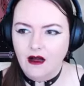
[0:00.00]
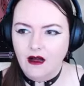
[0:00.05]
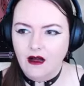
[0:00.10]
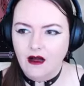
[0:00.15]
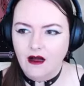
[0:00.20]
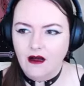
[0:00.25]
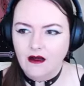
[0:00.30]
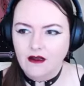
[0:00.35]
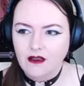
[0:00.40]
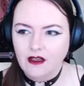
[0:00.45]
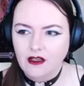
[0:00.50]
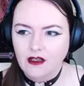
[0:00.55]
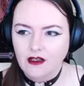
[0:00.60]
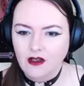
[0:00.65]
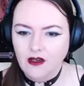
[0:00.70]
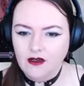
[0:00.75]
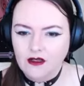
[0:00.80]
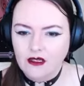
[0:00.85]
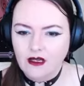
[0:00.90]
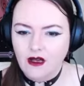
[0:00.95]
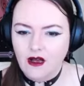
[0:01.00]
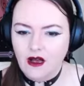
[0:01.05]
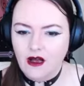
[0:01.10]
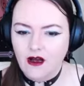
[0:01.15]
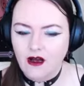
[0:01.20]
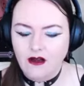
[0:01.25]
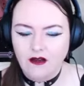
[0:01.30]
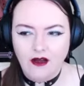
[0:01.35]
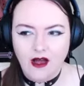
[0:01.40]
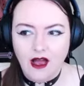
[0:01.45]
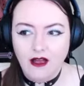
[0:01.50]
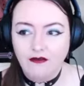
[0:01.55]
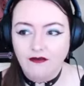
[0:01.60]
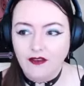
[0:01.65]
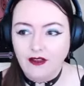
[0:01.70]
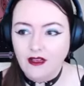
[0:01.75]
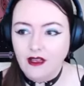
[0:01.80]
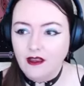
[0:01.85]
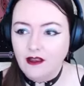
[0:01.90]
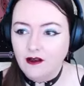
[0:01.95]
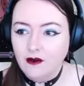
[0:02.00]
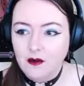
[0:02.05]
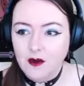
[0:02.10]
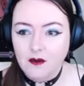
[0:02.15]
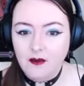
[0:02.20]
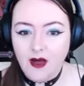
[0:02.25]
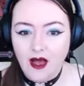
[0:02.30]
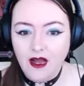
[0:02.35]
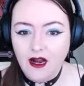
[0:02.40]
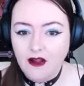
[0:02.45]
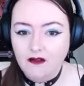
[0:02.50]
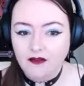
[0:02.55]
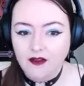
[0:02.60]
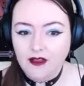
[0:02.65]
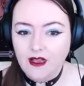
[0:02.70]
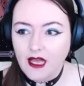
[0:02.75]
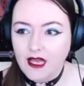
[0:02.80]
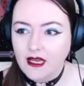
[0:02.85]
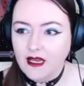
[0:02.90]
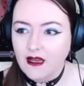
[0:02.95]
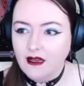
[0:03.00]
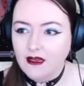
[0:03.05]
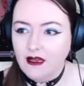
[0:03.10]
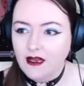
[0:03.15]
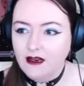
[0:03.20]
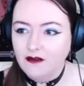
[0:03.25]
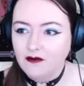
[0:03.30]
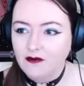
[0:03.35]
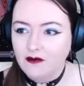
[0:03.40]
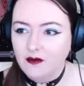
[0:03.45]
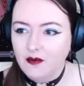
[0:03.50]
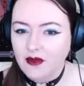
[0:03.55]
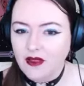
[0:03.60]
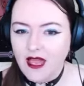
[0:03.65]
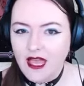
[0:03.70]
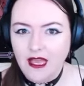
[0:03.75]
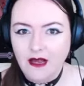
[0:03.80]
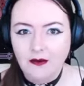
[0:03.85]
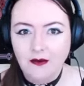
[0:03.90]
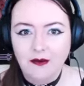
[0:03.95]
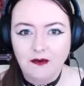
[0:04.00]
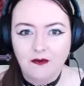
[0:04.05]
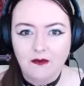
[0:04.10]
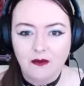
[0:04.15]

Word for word: uh, use. Uh, I feel a little bit bad. I feel like kind of playing with